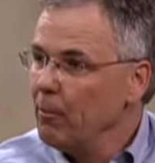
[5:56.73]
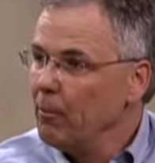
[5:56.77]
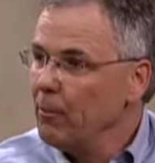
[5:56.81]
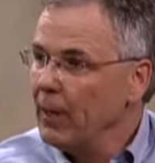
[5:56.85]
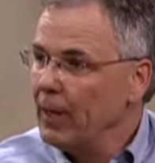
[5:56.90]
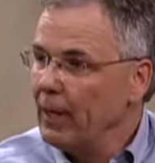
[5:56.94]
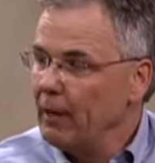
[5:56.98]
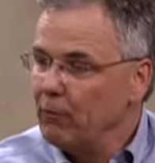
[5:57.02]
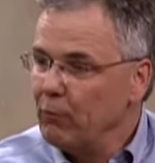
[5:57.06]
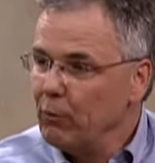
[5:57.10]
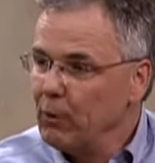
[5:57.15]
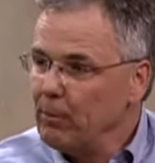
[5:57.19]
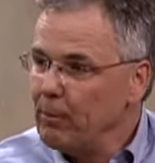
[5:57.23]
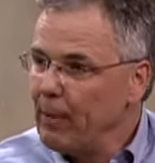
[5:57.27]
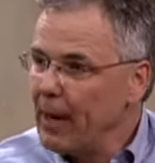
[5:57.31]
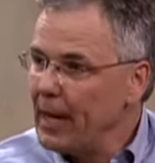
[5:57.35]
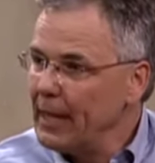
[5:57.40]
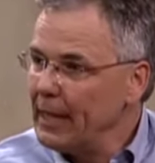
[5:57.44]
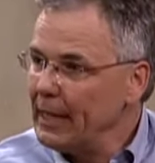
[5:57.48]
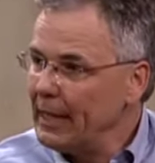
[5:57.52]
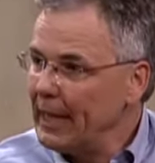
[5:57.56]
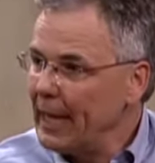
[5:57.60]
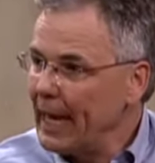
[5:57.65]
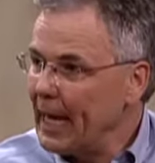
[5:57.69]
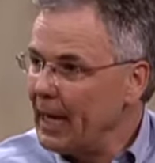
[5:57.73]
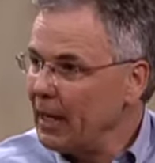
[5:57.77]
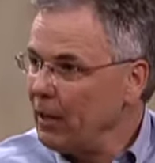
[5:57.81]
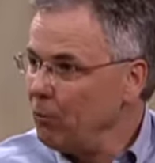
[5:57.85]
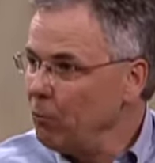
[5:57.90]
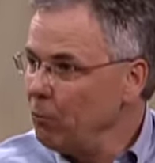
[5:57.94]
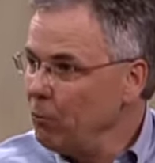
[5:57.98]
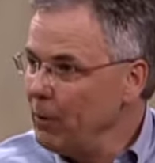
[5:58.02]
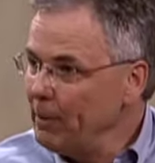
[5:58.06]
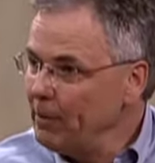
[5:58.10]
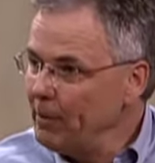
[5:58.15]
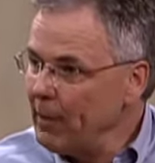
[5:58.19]
but if we buy the
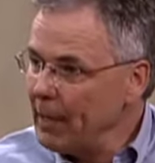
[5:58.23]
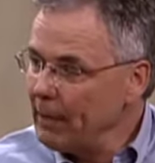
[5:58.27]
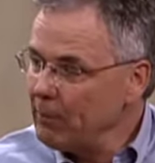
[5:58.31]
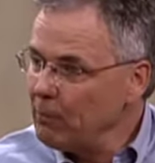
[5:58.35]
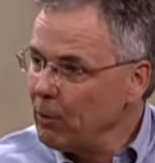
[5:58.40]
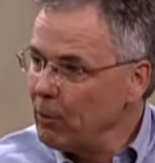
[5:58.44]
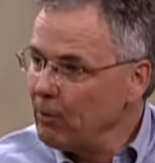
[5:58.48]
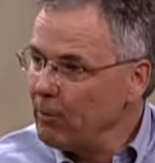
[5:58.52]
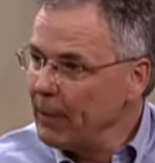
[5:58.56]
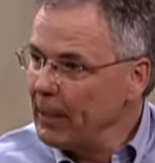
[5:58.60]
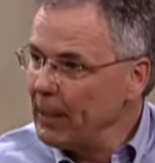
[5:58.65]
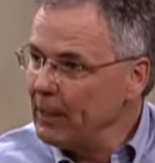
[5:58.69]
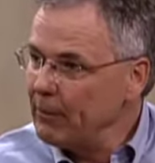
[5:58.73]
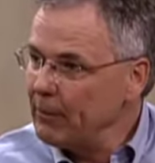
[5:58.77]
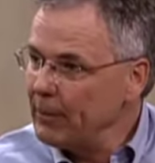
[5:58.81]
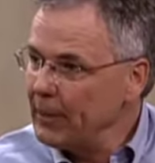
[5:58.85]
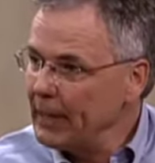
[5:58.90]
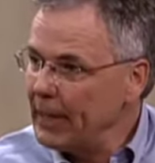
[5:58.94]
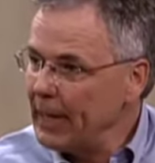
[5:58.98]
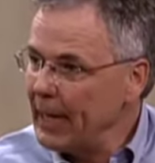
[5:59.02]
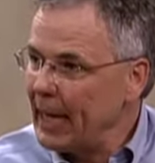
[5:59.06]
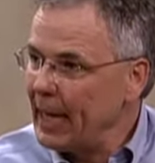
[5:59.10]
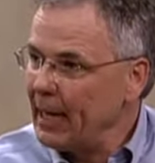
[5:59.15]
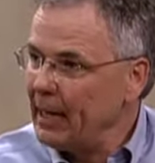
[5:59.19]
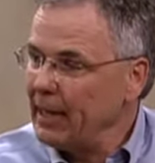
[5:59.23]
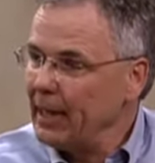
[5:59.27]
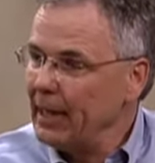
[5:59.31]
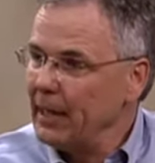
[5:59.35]
cattle, we make more money with the cattle,